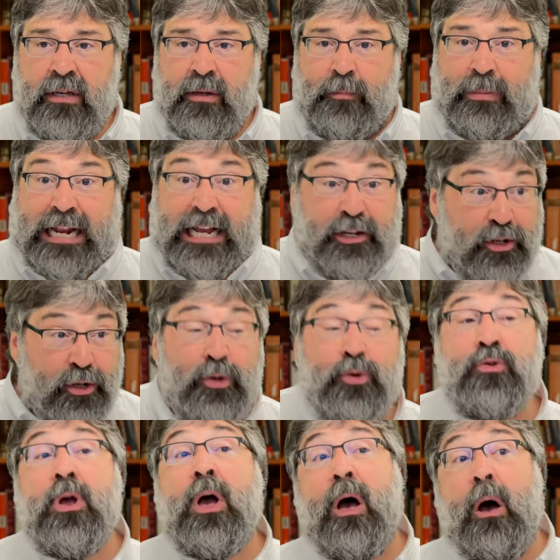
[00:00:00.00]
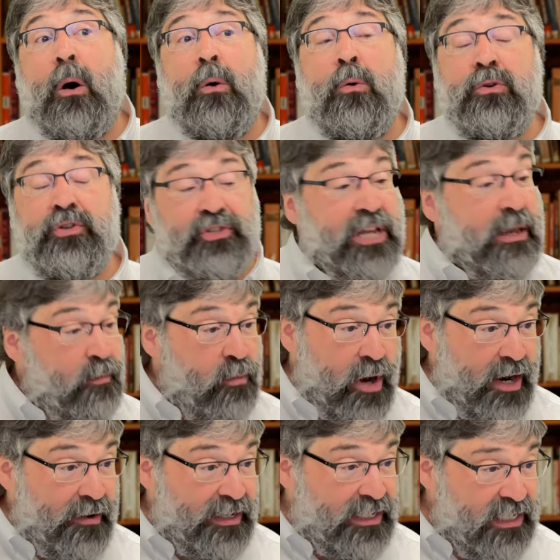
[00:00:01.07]
But I do know
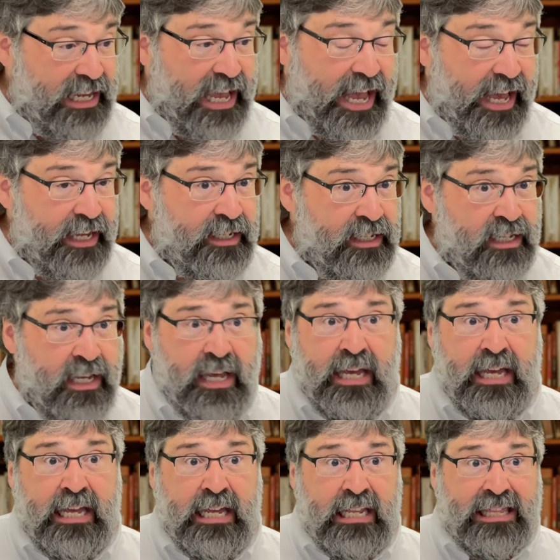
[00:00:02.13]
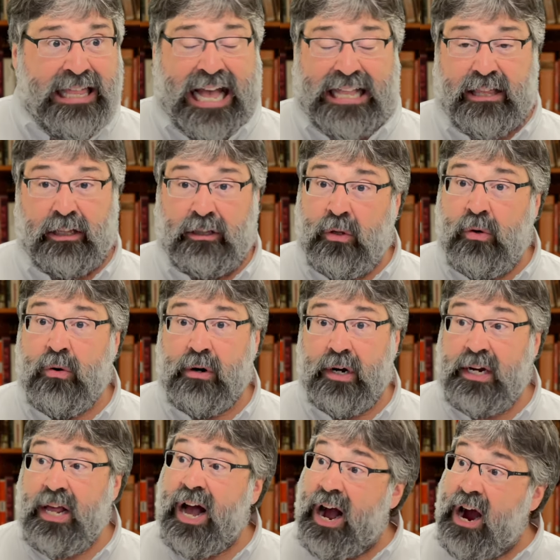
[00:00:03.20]
somewhere it says that the
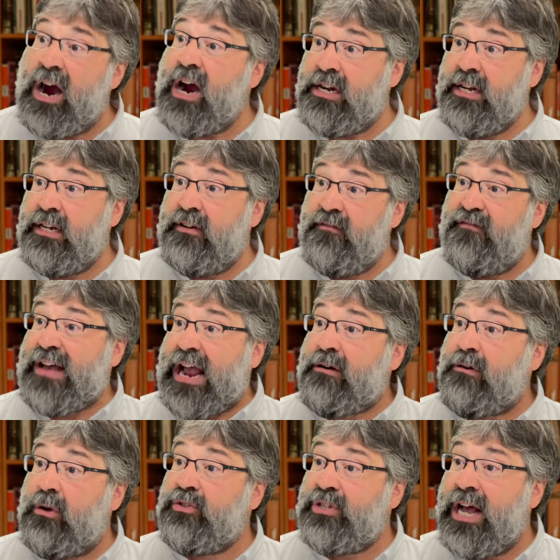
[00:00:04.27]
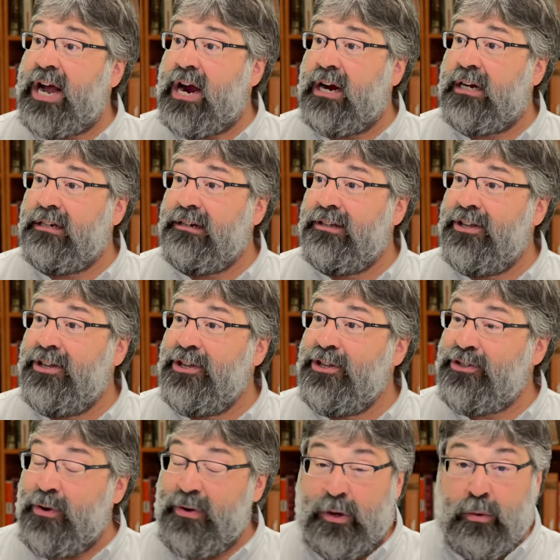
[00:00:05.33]
Lord hardened Pharaoh's heart
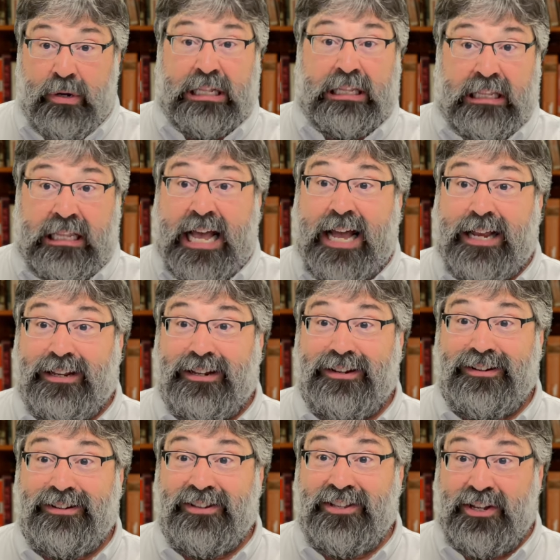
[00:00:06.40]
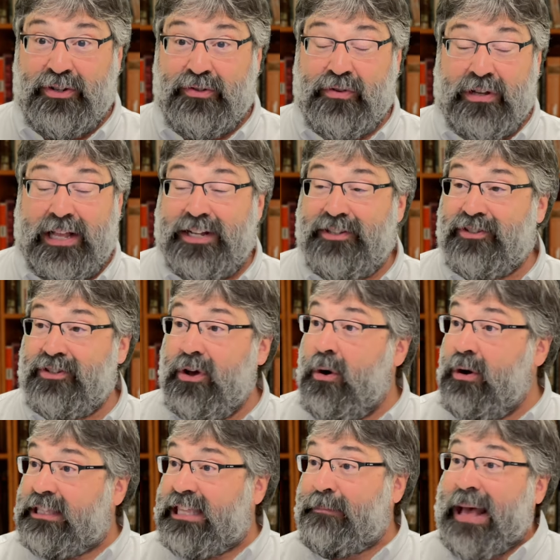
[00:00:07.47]
so he wouldn't let the Israelites
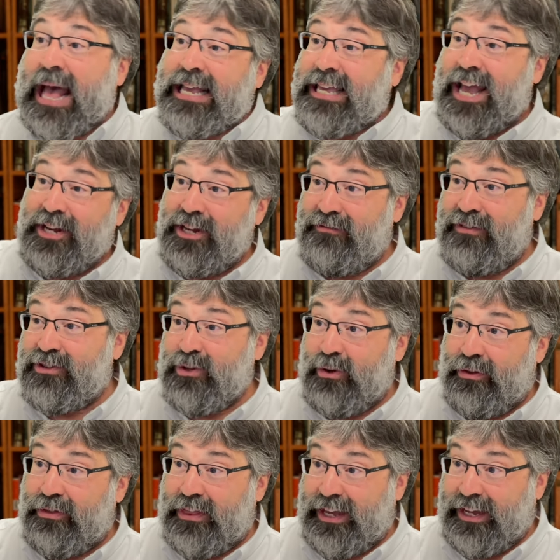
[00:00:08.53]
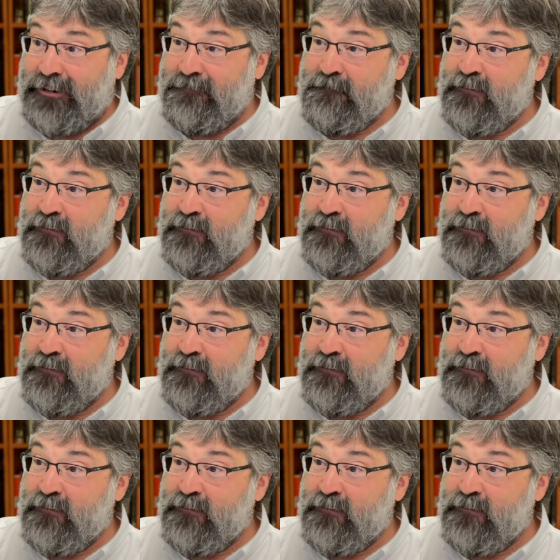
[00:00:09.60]
go at the back end of this whole thing,